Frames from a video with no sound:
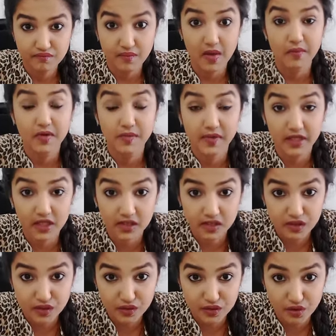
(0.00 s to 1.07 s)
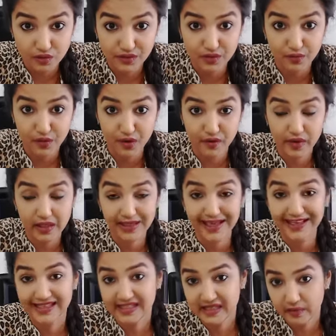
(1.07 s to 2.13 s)
Maybe because your superior
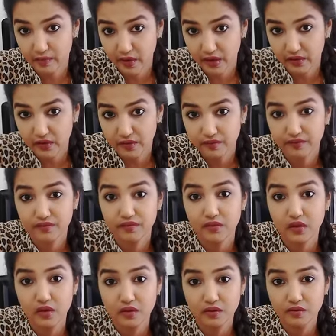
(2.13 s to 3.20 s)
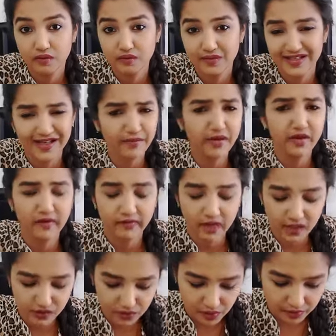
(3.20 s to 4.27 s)
likes them better. Something of
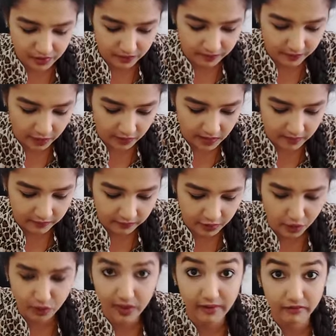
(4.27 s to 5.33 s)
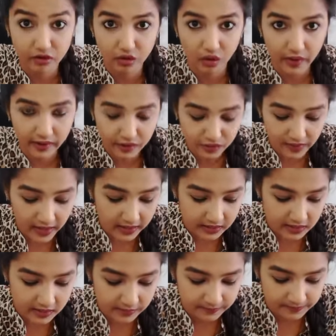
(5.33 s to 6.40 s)
that sort, okay? We don't have to go into
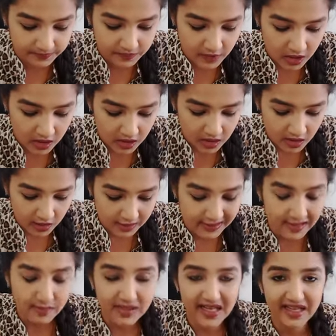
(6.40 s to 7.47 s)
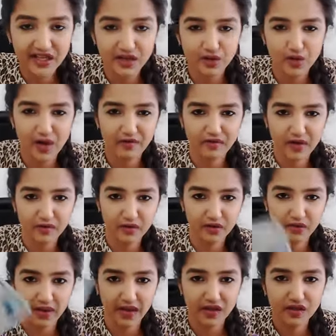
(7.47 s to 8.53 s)
that. It seems like you have been
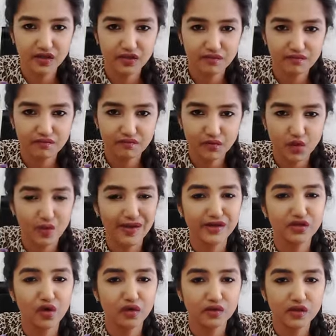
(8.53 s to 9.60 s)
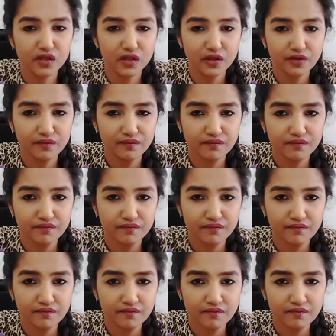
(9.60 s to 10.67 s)
betrayed, you're exhausted,
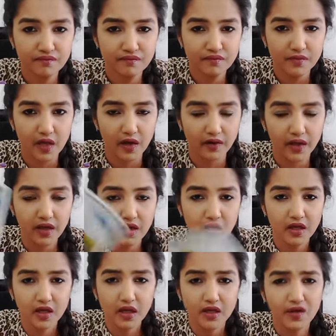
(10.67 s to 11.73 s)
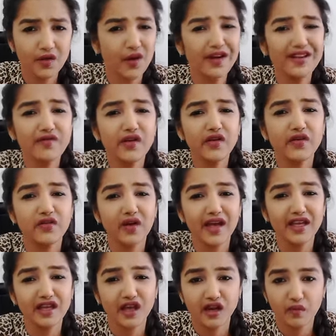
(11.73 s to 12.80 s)
okay? You're not even
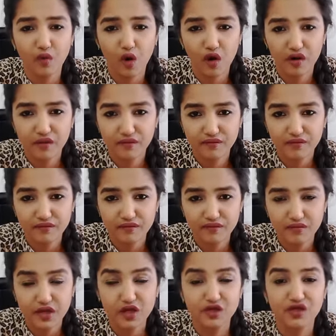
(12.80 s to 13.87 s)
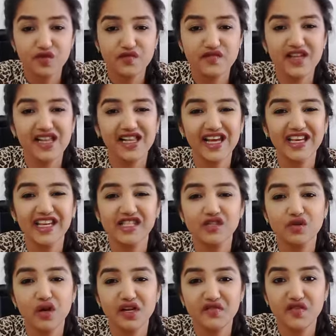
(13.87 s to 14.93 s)
trying anymore because you feel like
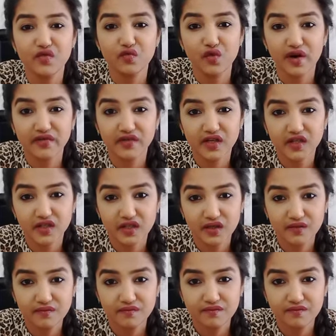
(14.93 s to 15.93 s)
it's not even worth it.